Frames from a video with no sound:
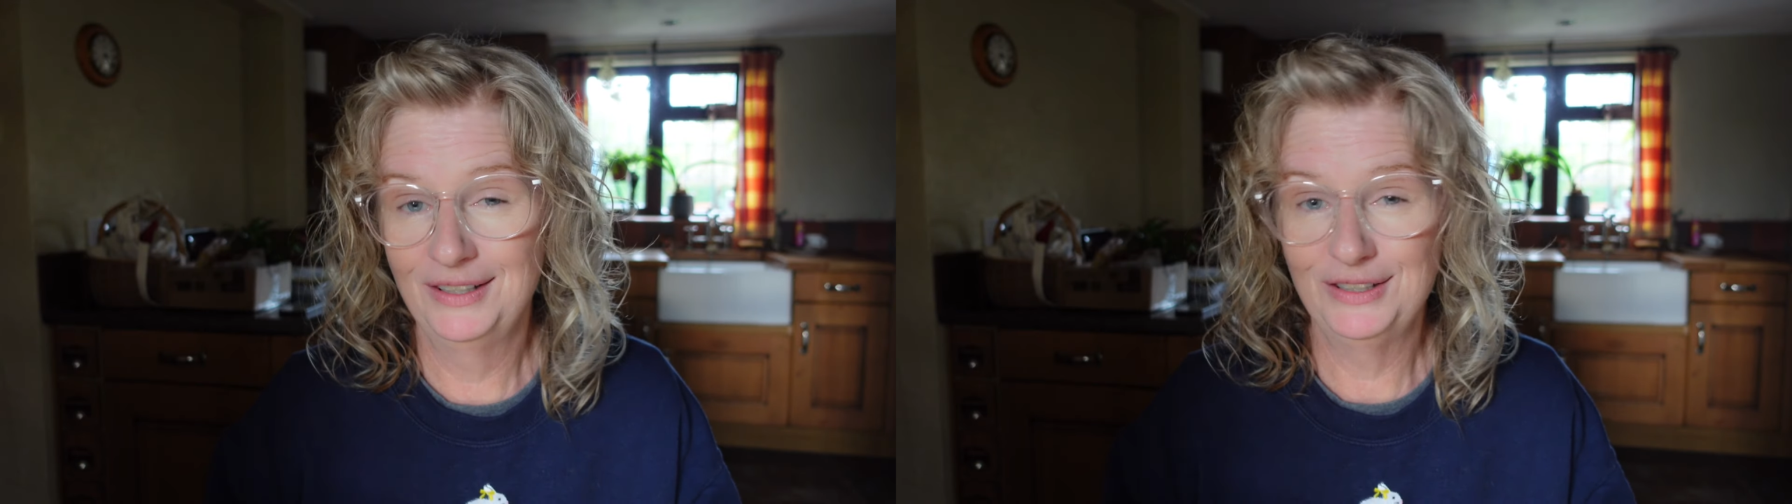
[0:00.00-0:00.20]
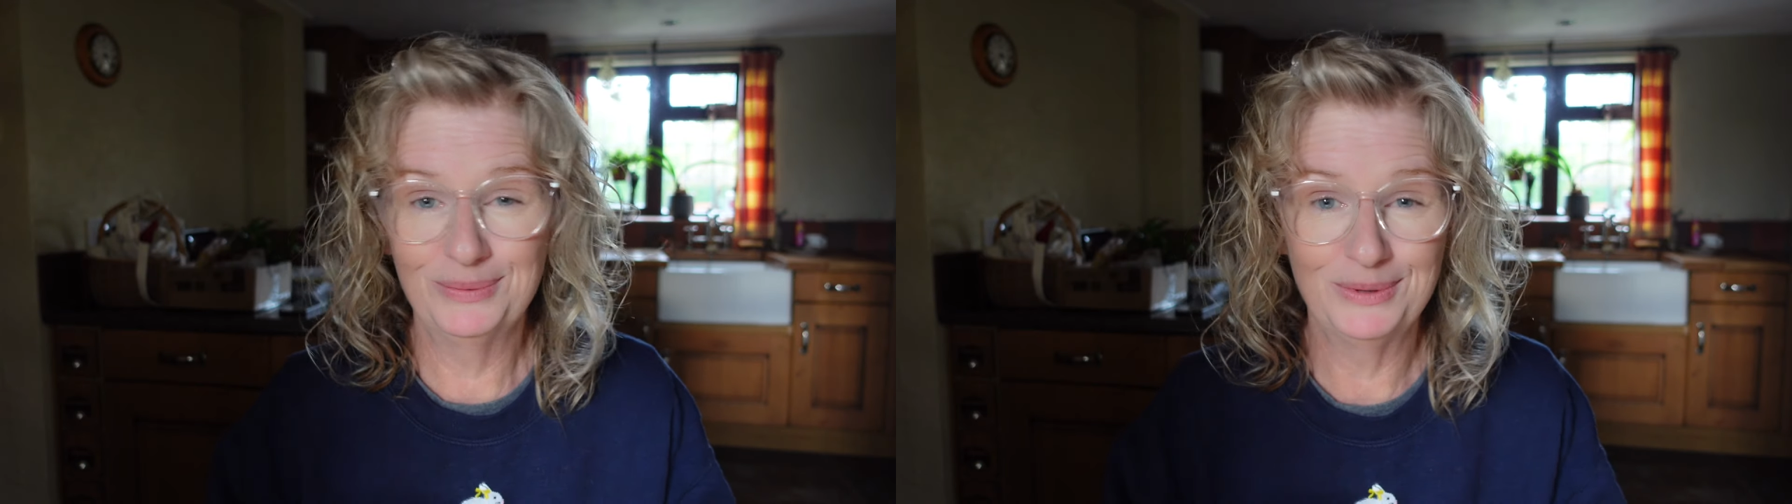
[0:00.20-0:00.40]

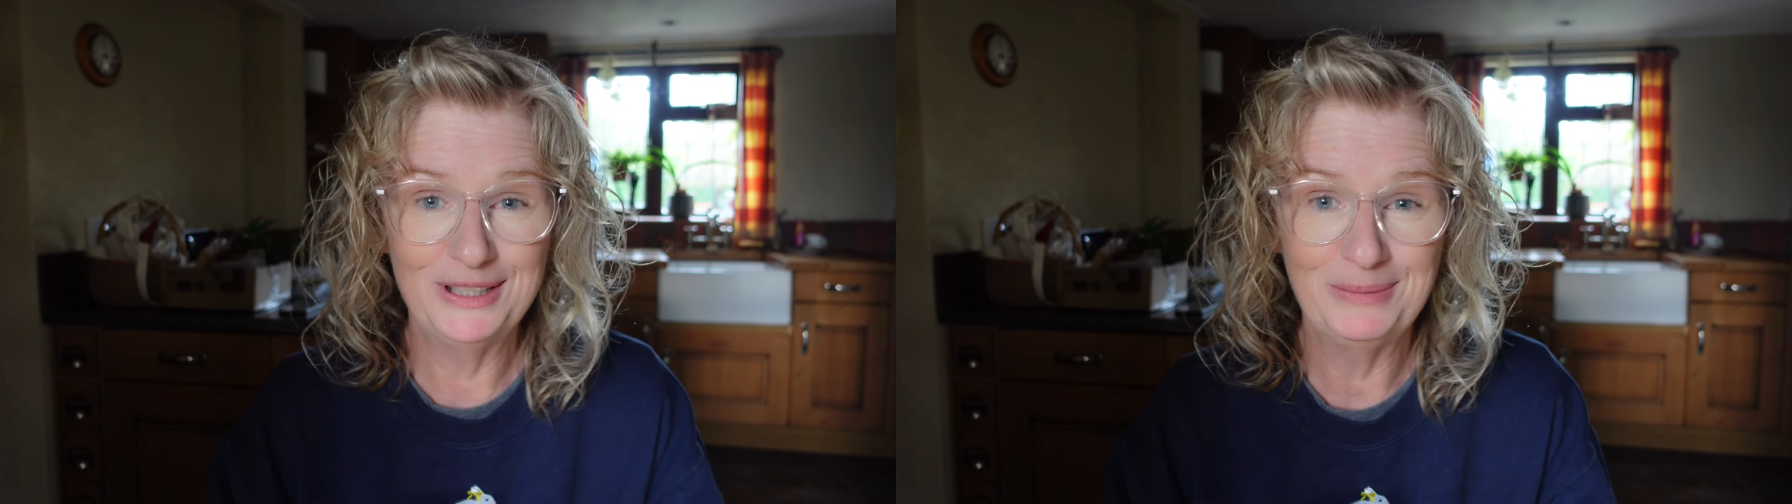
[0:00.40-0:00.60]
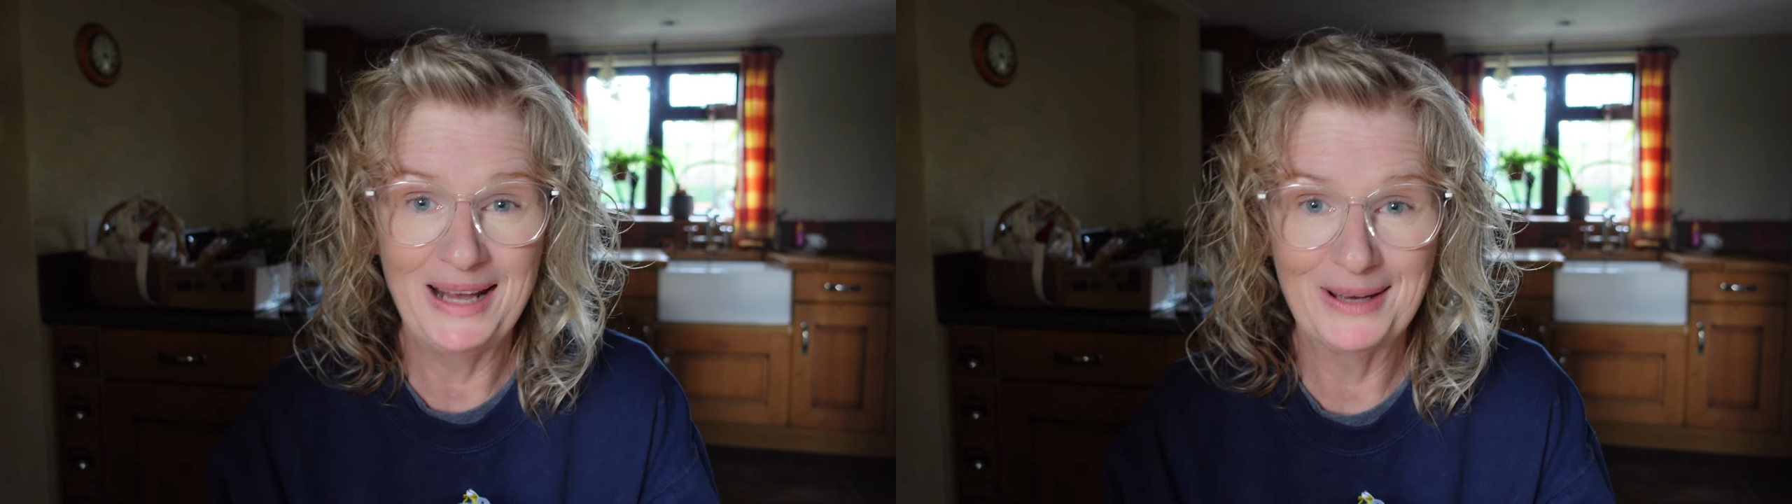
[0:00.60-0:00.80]
just
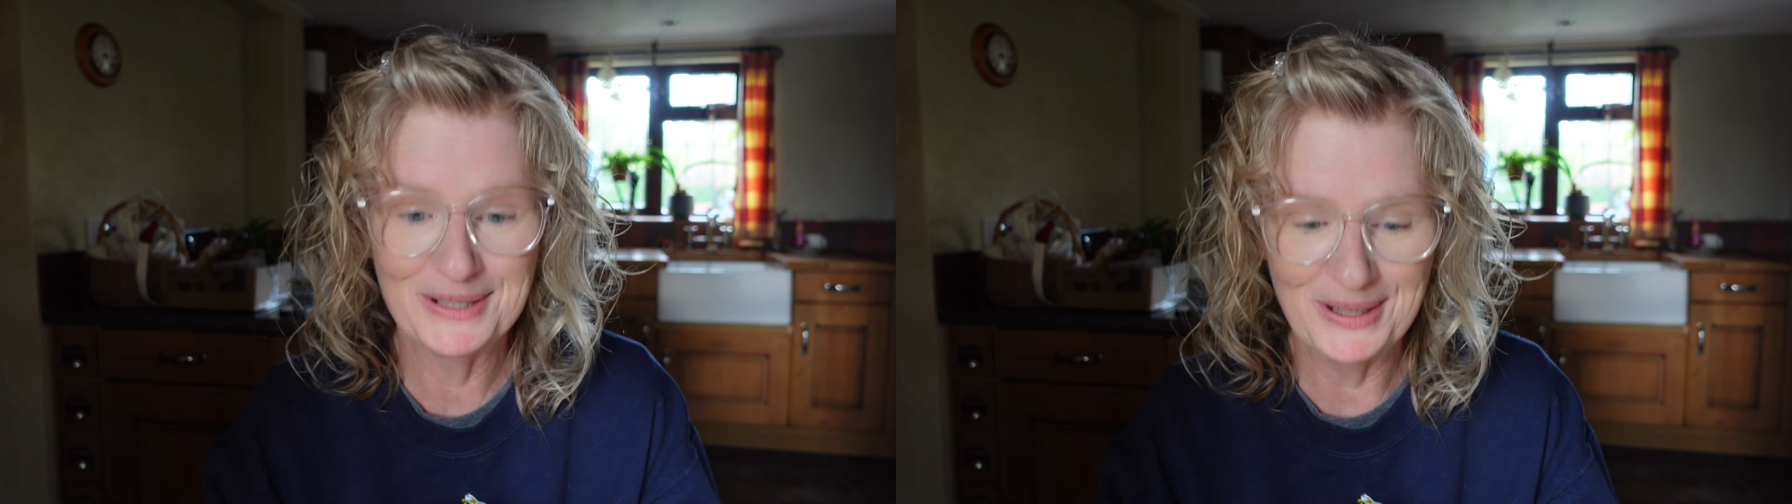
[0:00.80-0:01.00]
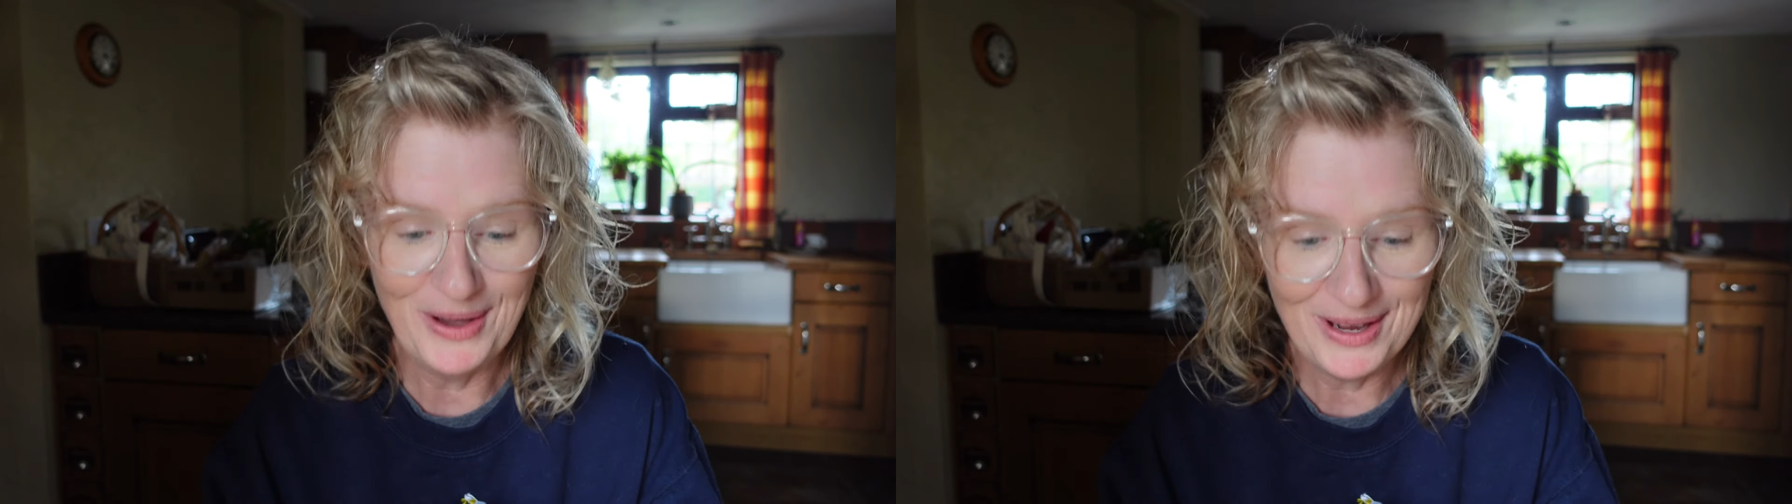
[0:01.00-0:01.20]
wanted to be
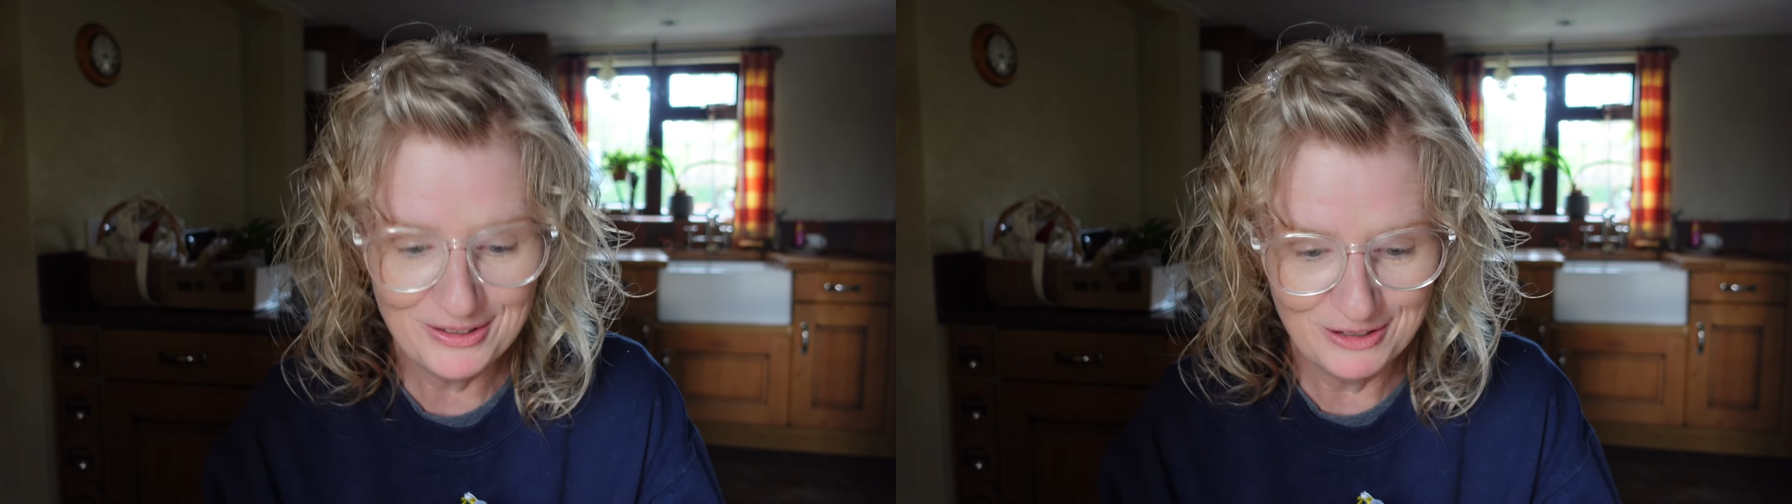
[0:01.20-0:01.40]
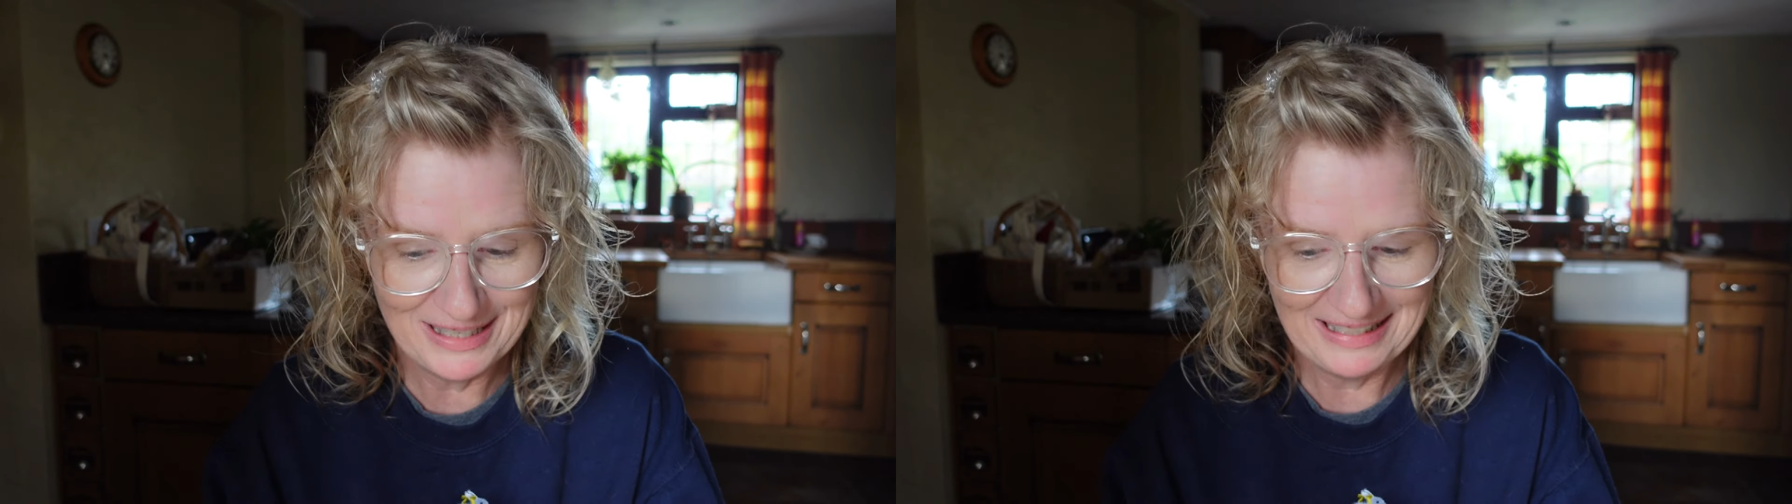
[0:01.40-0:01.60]

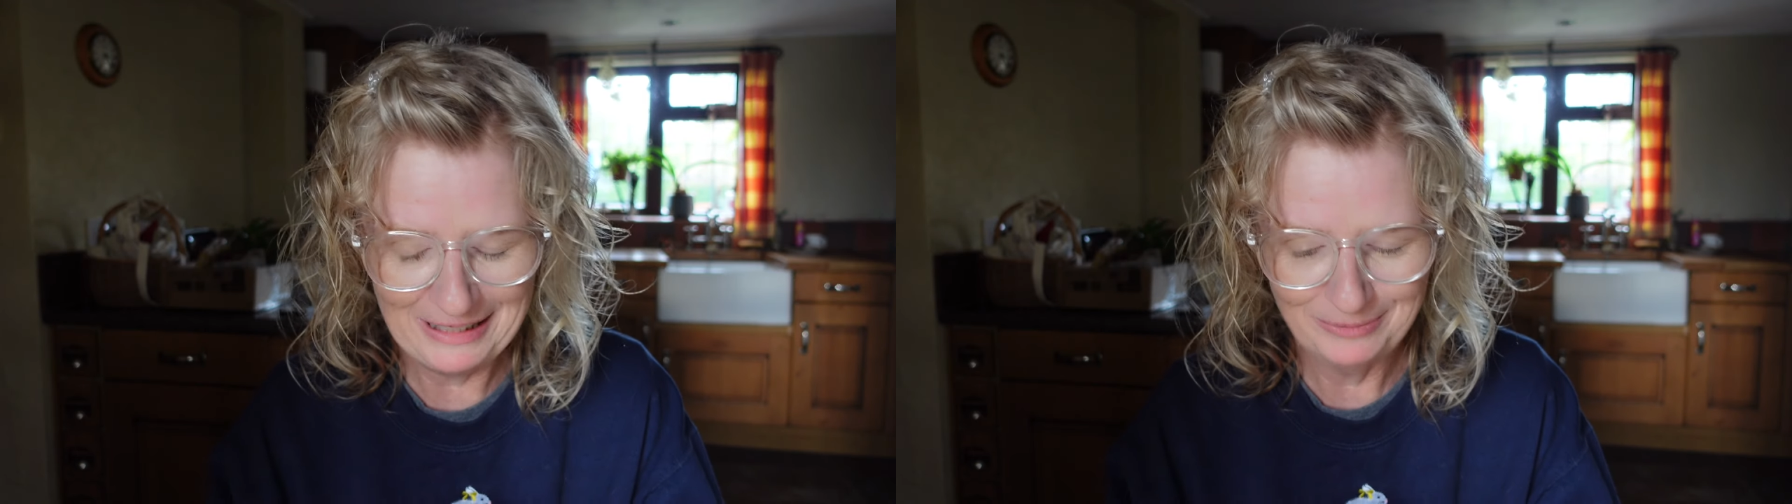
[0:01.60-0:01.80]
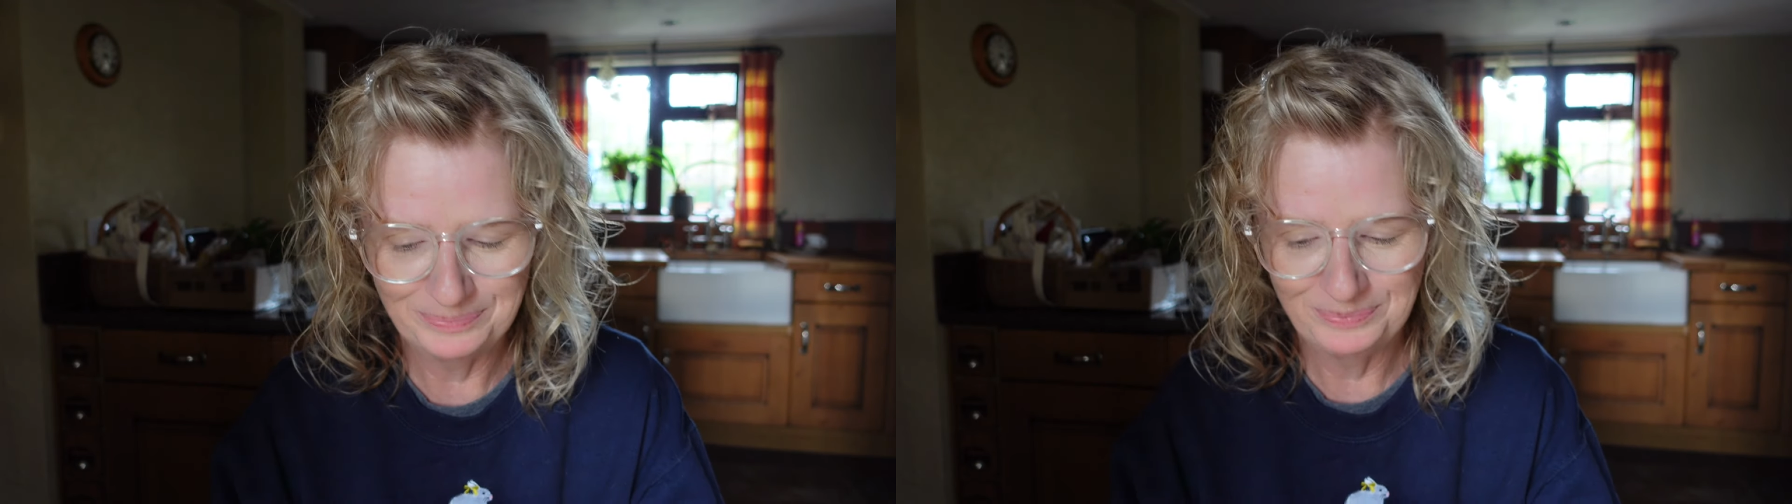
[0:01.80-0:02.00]
outside really.